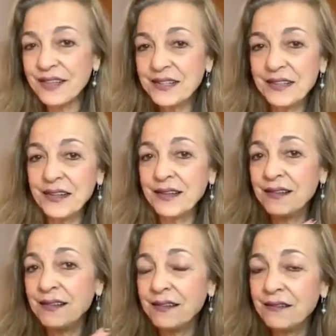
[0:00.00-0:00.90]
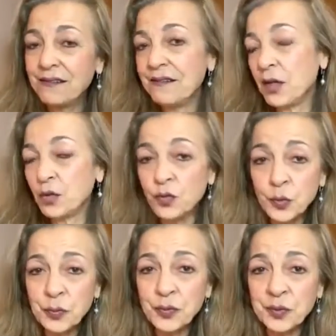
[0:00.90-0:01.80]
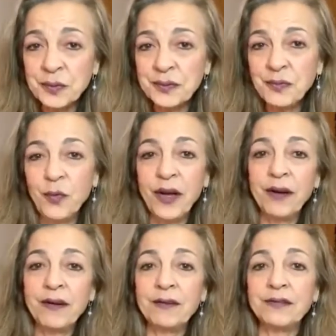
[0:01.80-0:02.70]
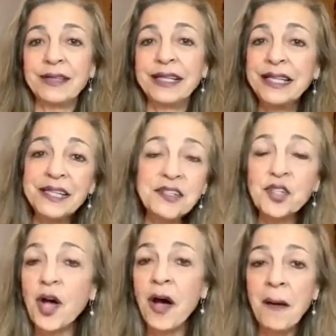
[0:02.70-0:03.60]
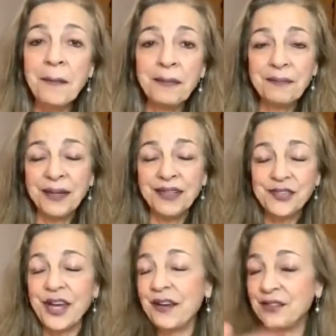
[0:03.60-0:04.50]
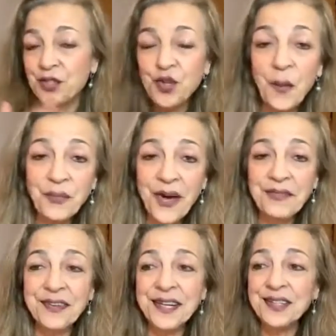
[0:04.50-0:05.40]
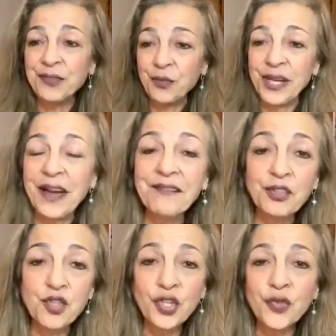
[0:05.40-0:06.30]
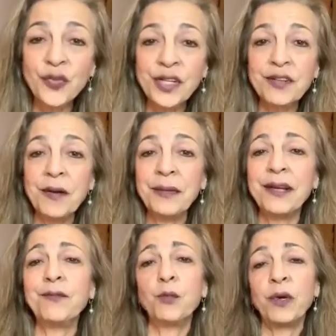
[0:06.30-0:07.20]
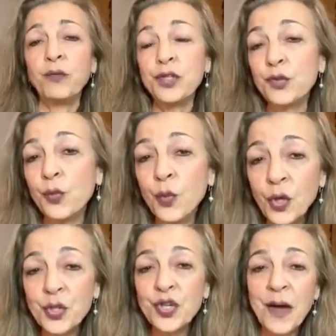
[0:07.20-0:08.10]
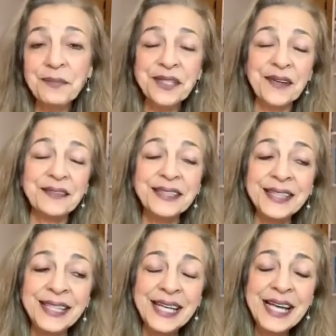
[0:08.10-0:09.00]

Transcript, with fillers: it in the group room where the kids come, because I have this nonprofit and we have children coming when we do workshops and everything.